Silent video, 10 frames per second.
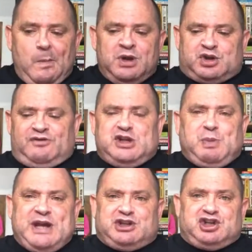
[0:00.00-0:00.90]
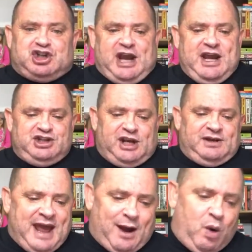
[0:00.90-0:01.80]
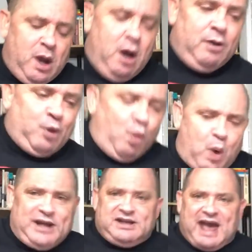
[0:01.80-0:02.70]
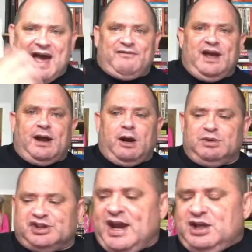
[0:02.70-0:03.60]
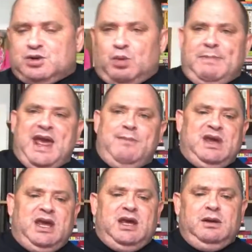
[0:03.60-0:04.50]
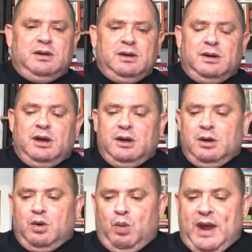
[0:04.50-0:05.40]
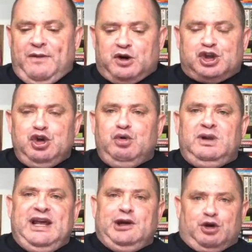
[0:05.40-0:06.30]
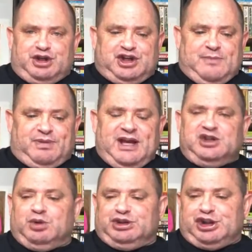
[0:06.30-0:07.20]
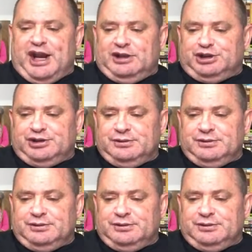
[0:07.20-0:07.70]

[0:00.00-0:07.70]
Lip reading: So this place is changing. Now, the one caveat I would say is maybe when there's new leadership, things will change.